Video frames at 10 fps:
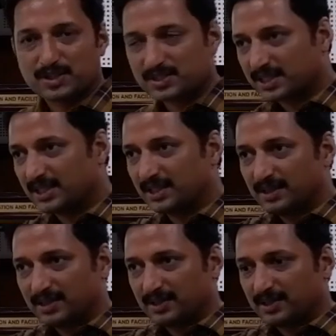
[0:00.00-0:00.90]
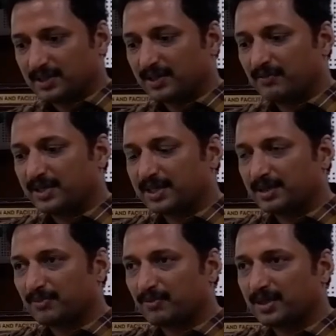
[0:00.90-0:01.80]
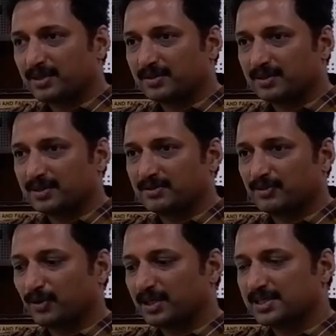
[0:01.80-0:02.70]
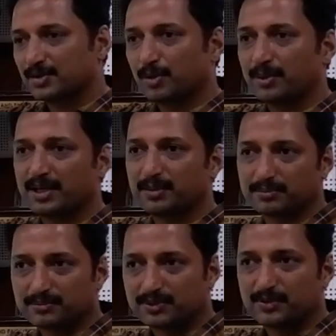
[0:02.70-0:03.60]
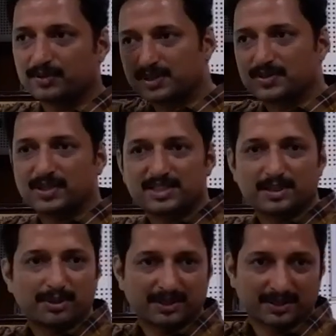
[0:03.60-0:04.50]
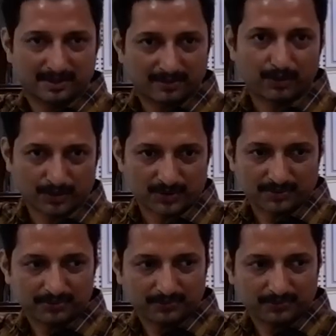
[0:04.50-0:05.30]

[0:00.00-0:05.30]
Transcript: actually see every time one folding is opening up, you see a jump in the force.